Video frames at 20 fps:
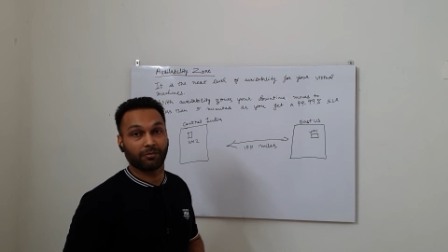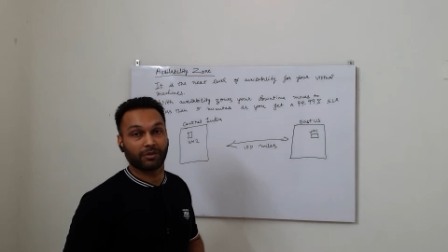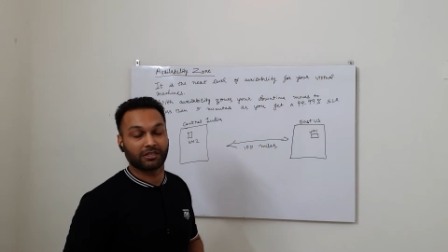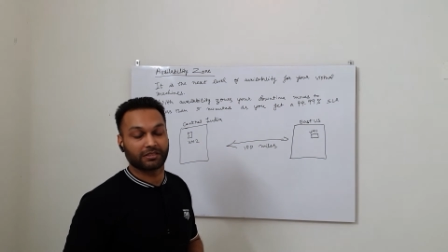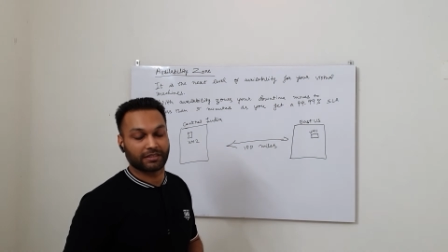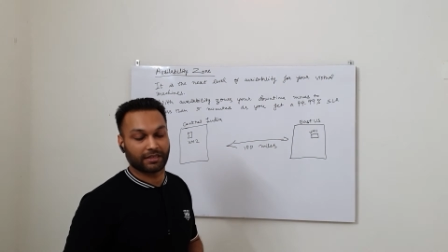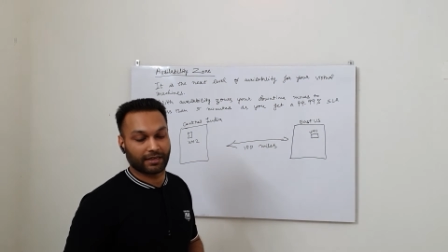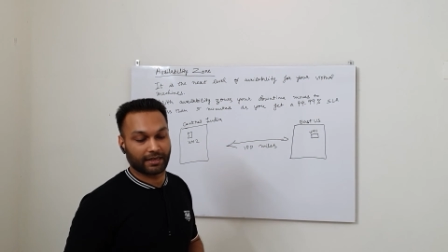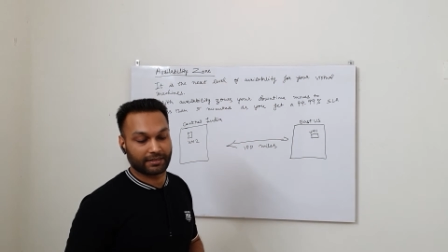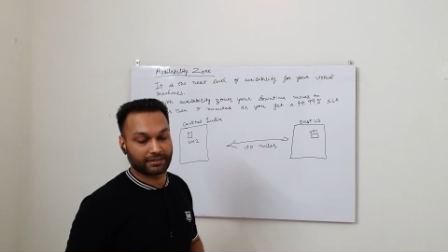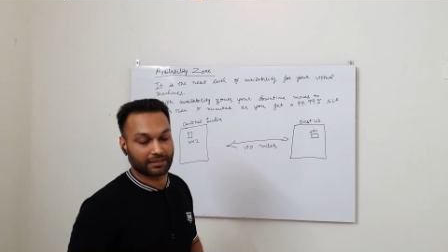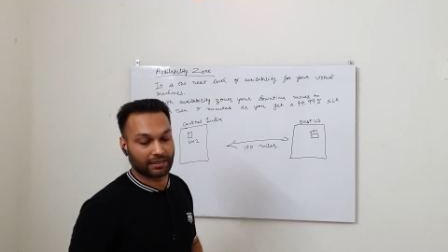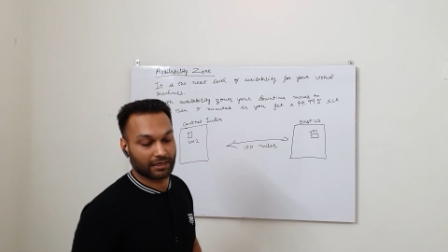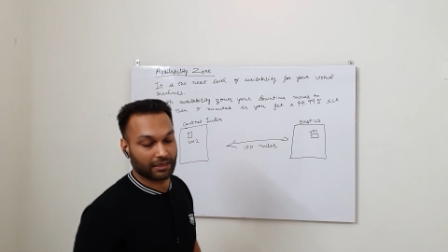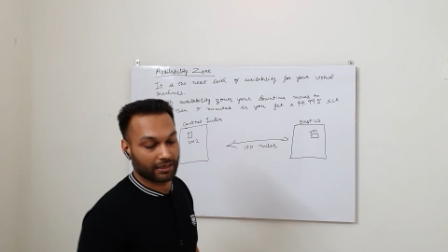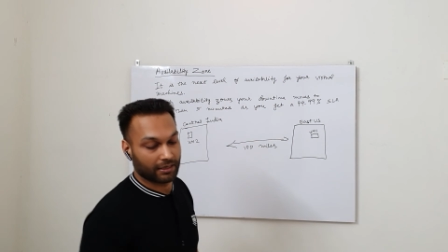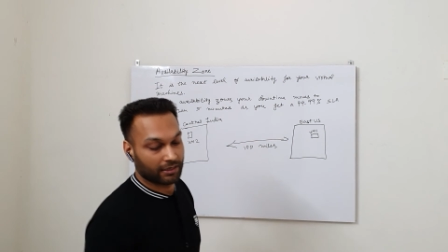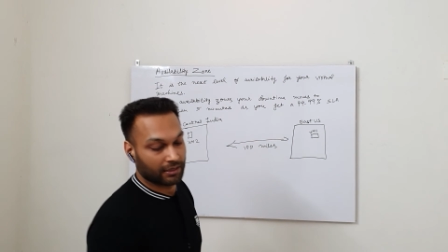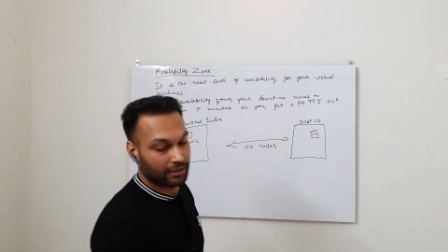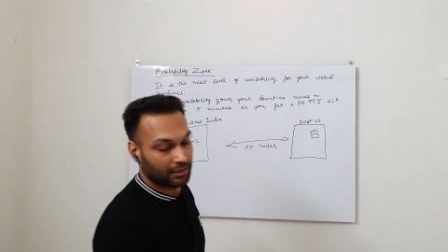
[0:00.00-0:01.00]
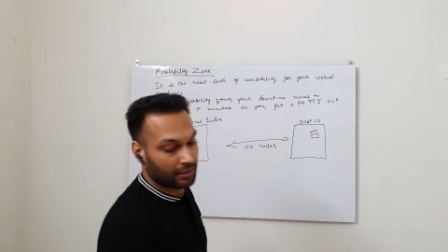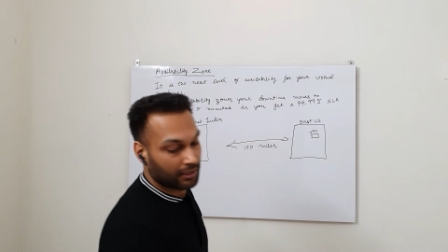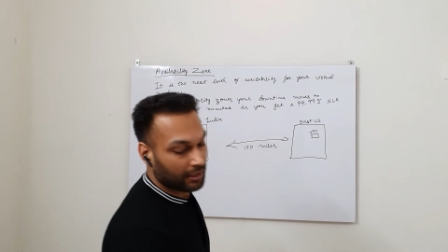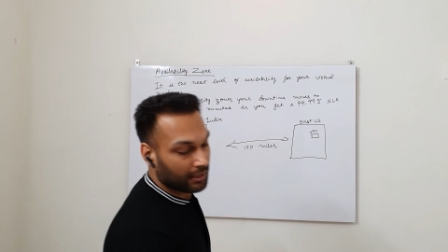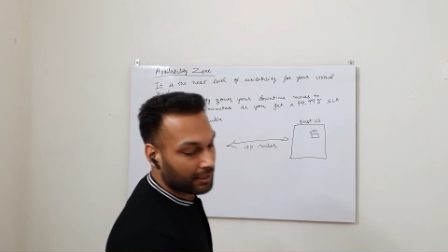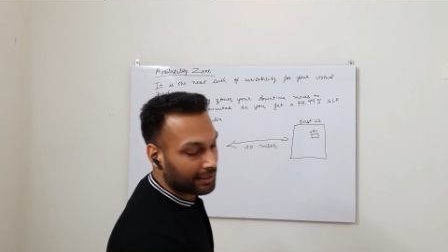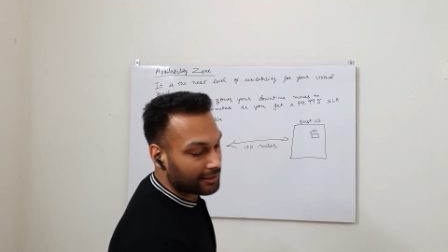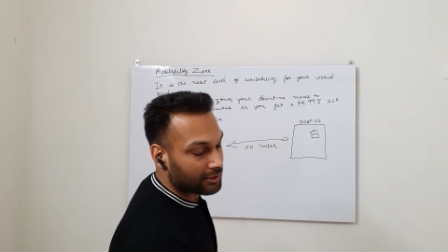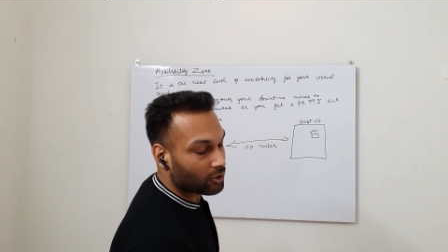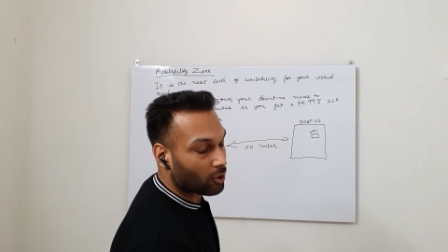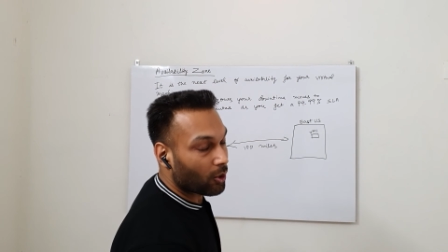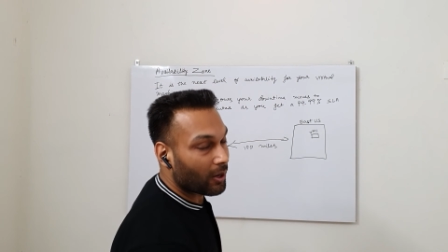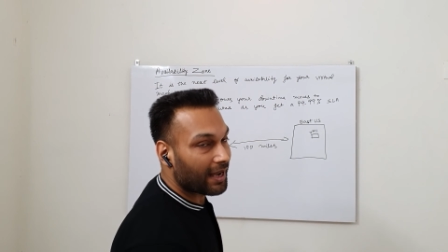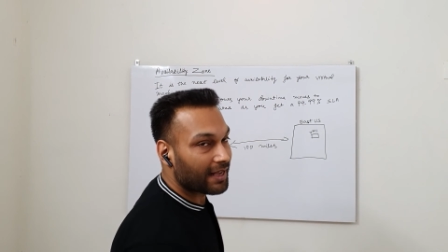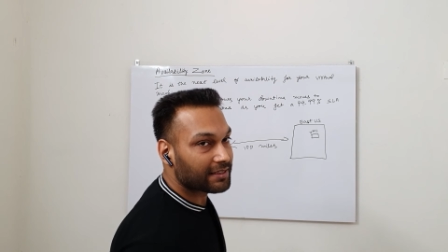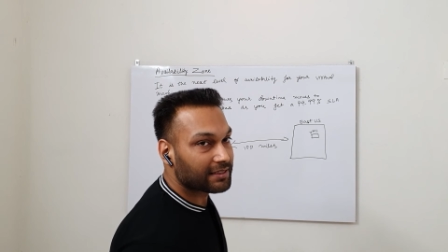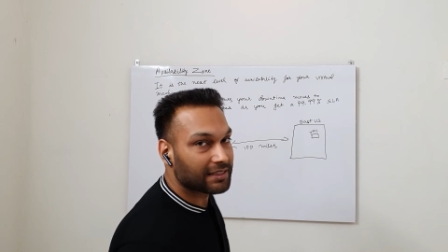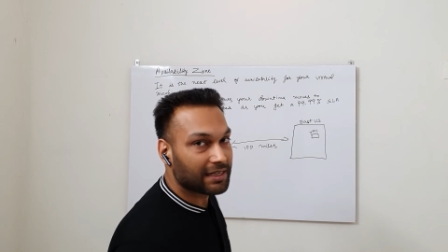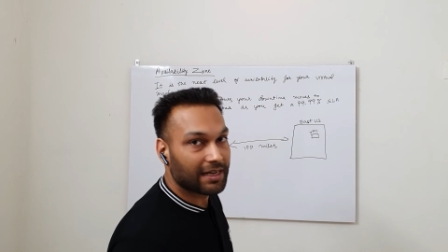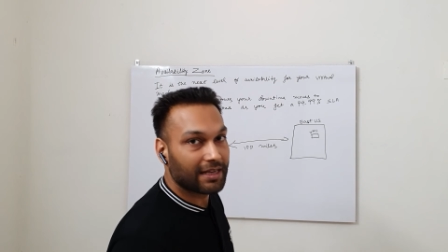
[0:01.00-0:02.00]
SLA. So
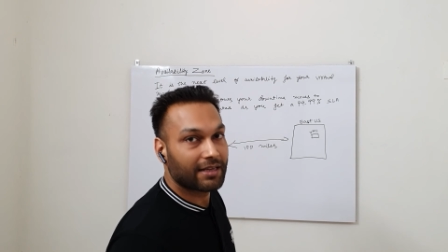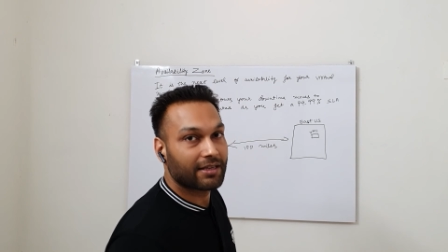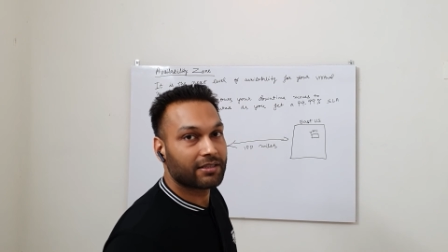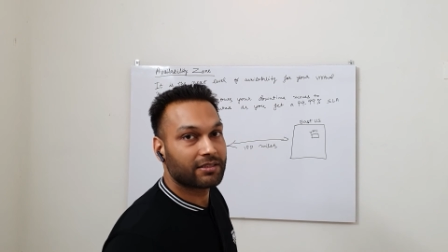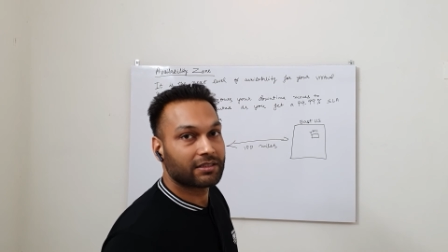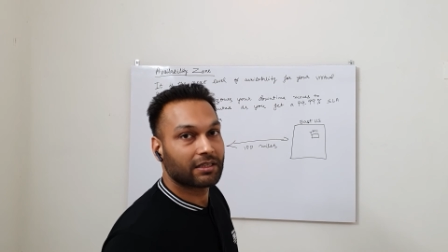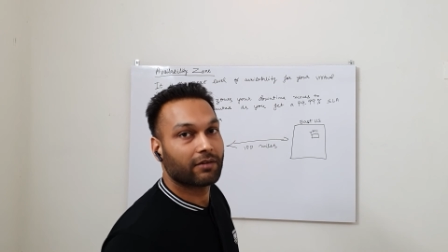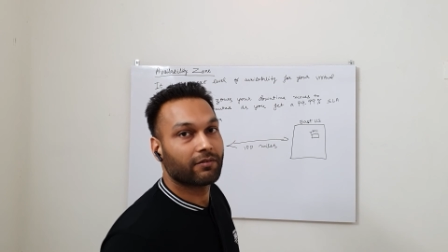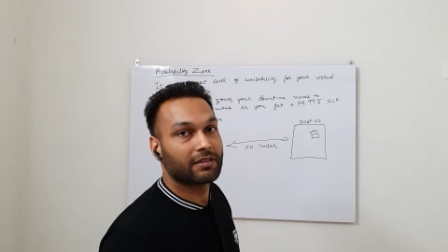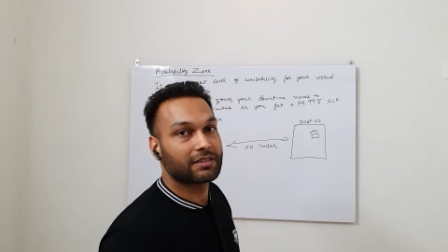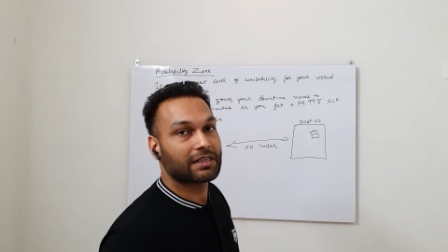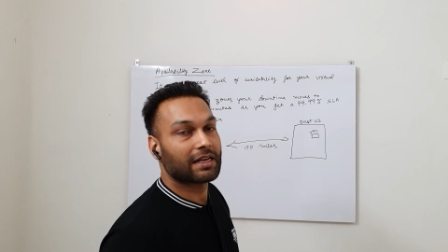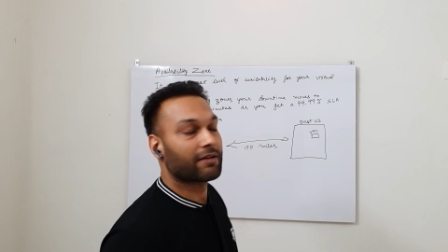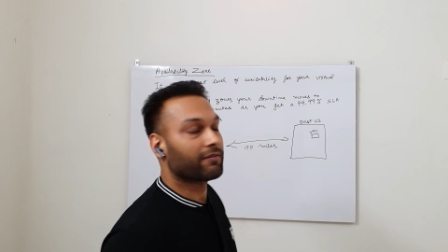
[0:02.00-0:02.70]
SLA is service